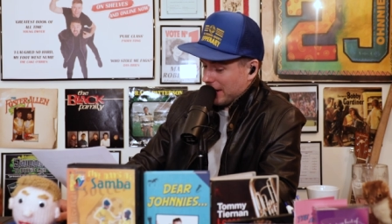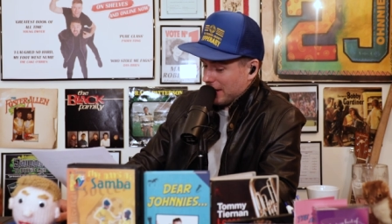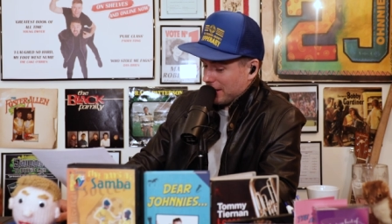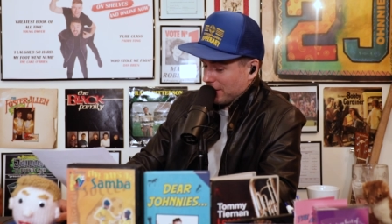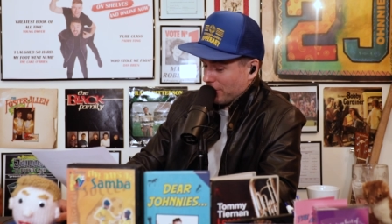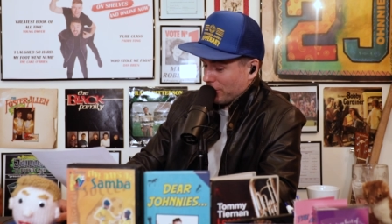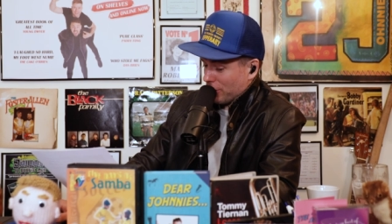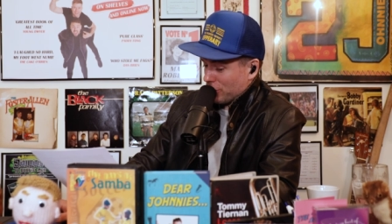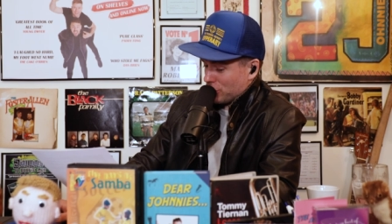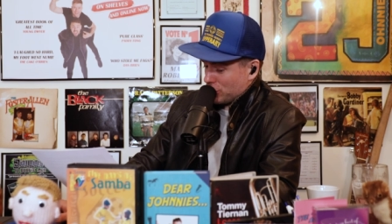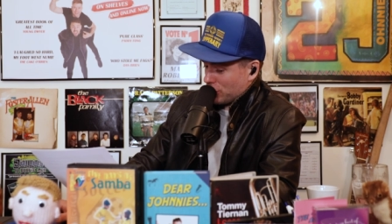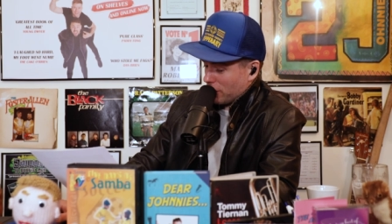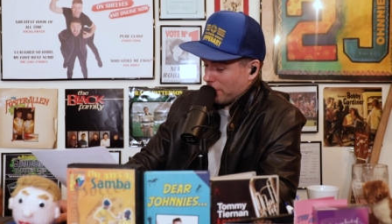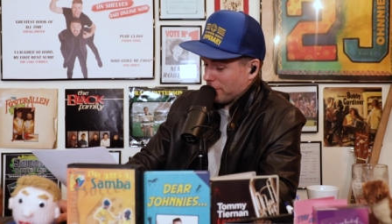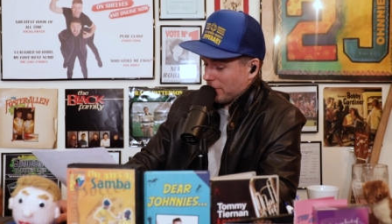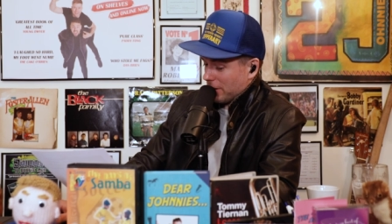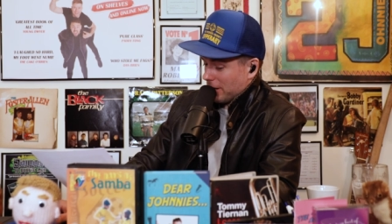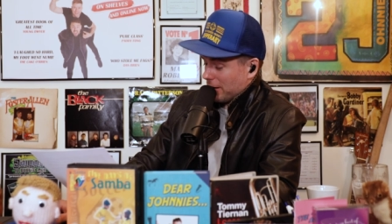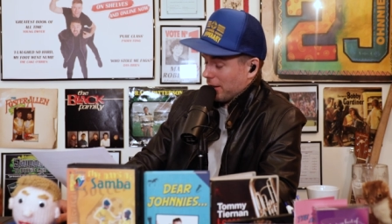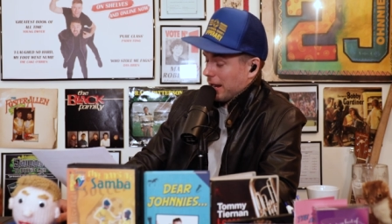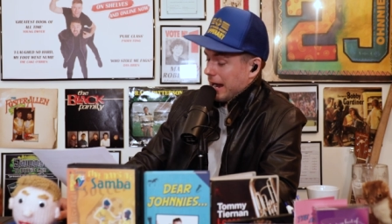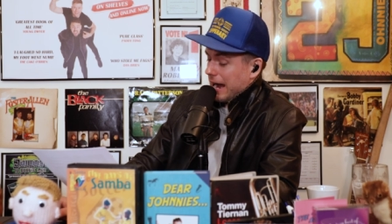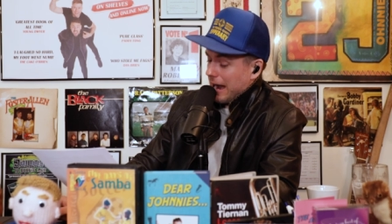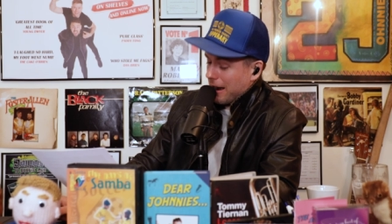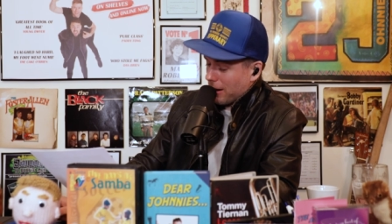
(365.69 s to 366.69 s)
he's going to shove
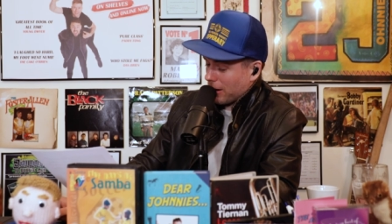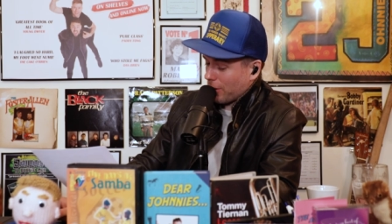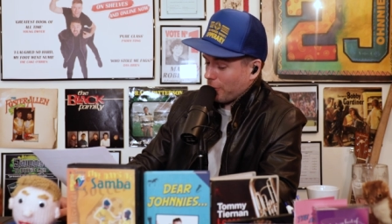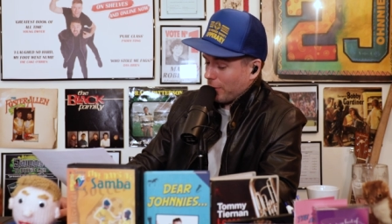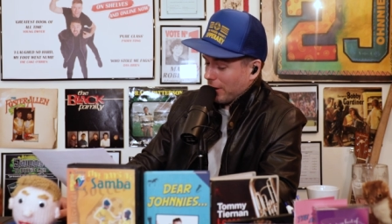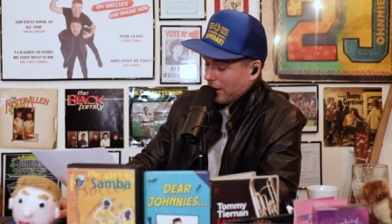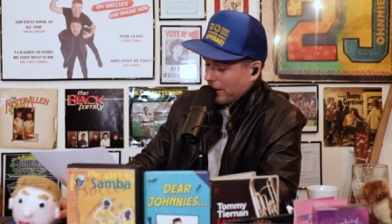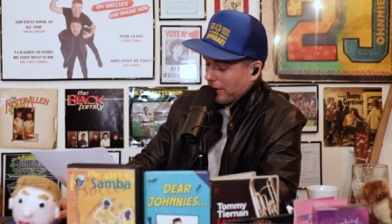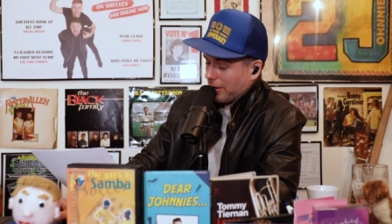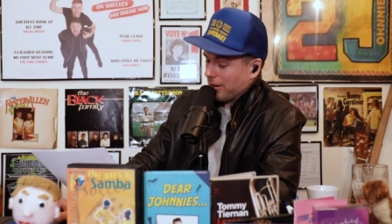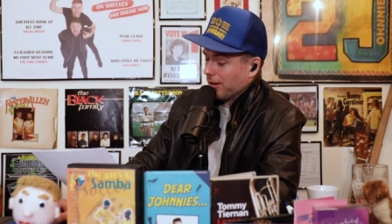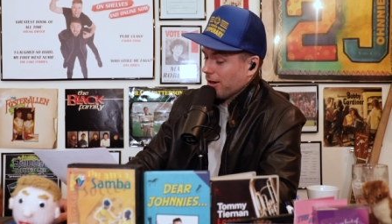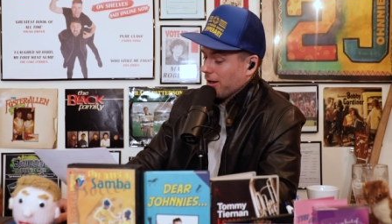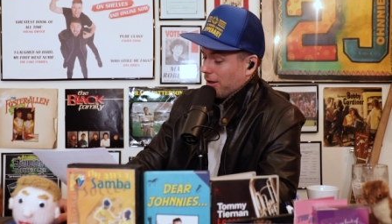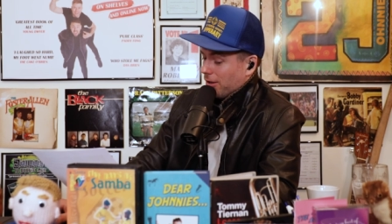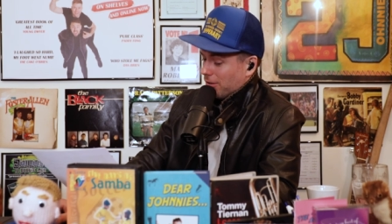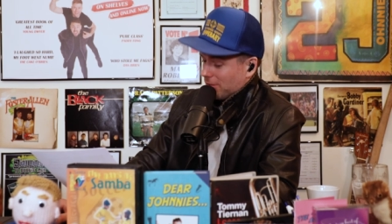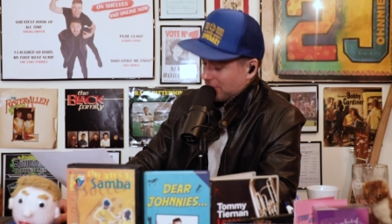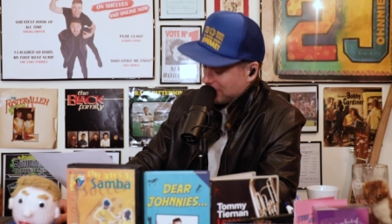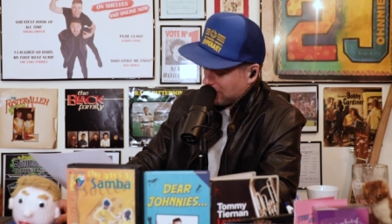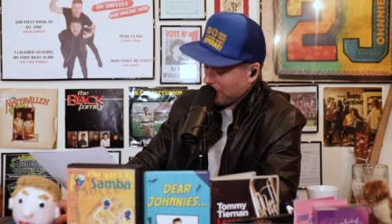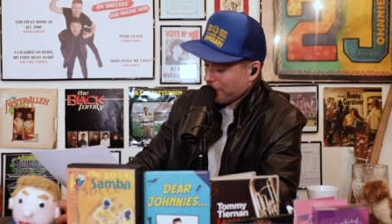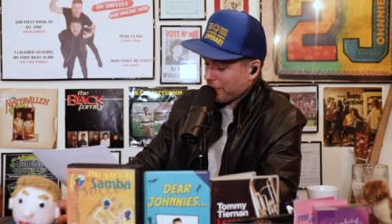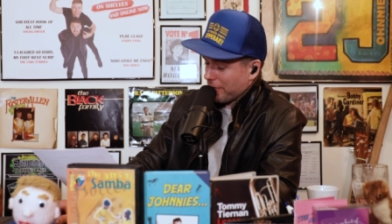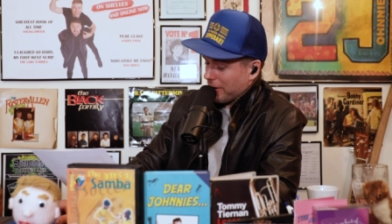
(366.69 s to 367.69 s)
the arc welder
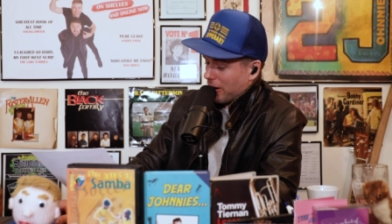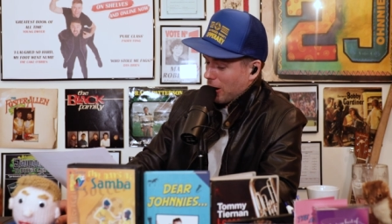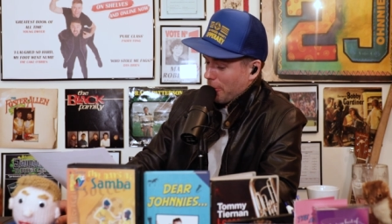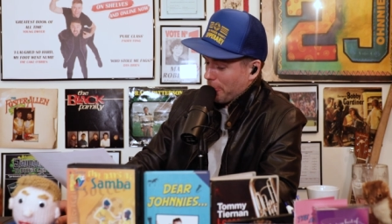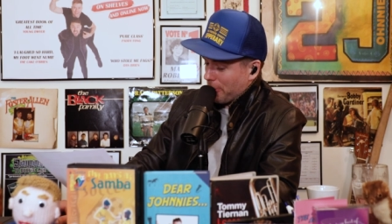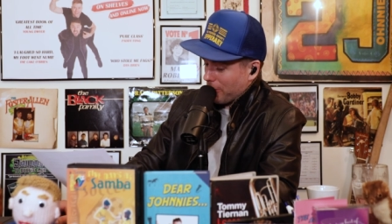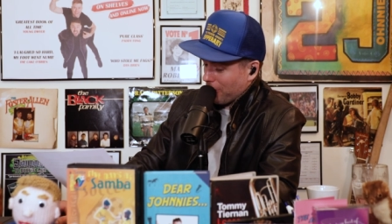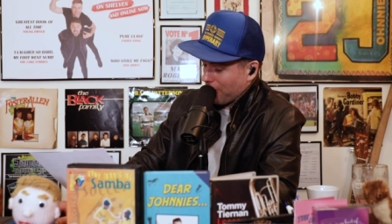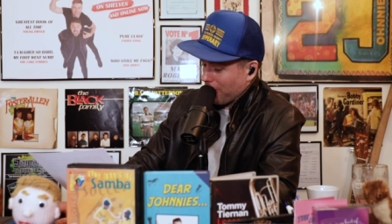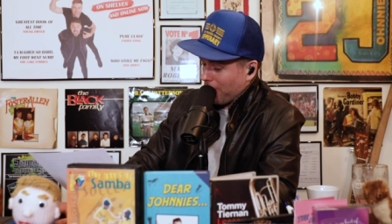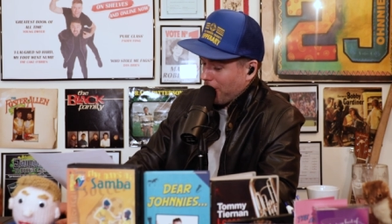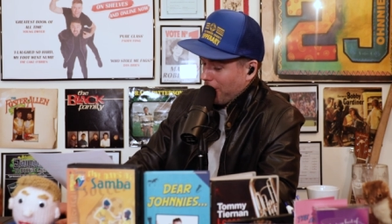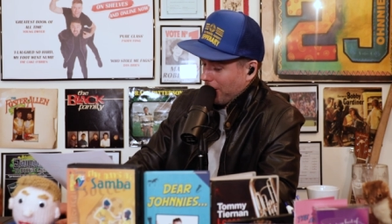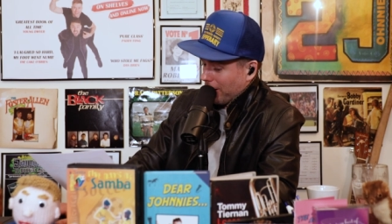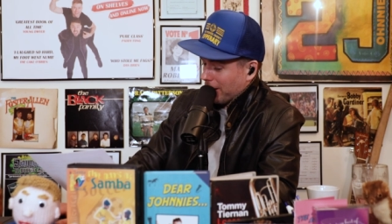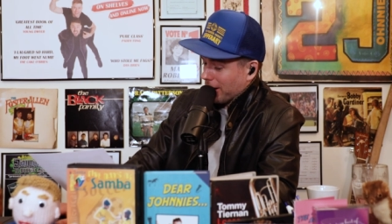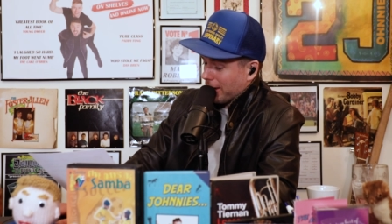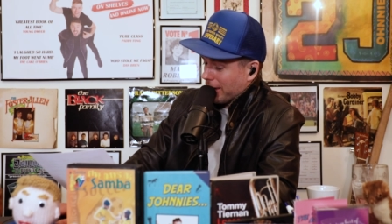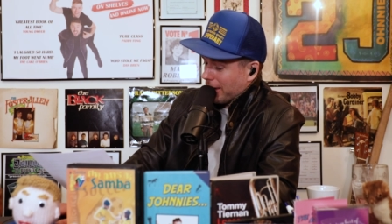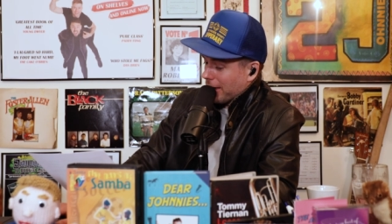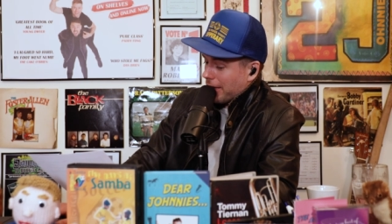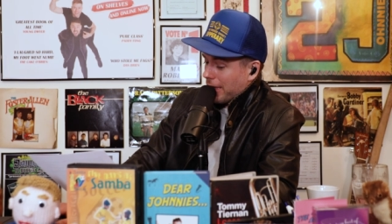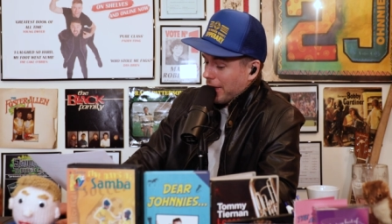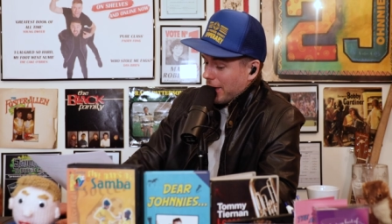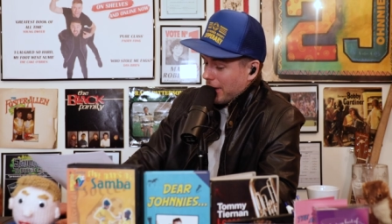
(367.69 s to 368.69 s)
so far up your hole,
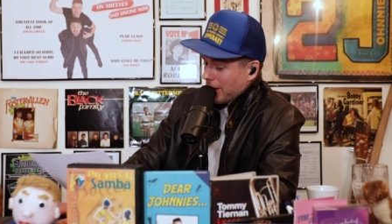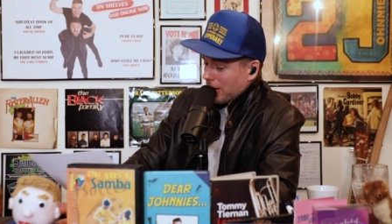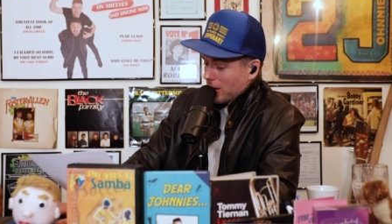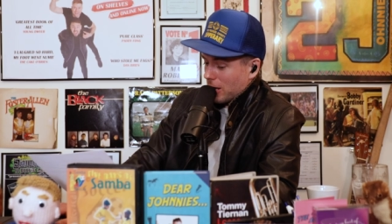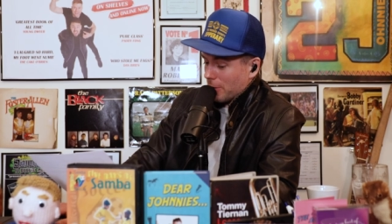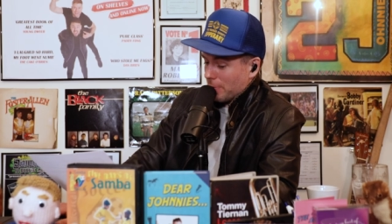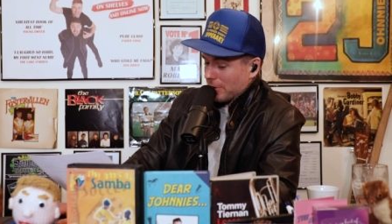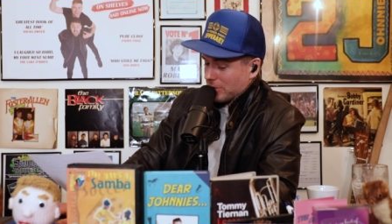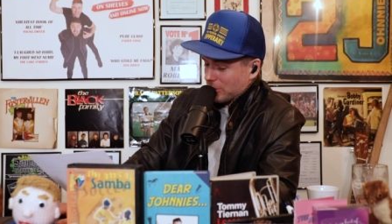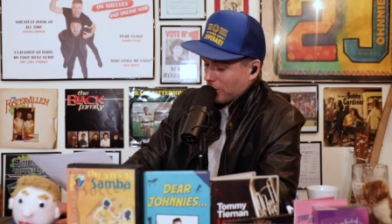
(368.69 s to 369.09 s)
you'll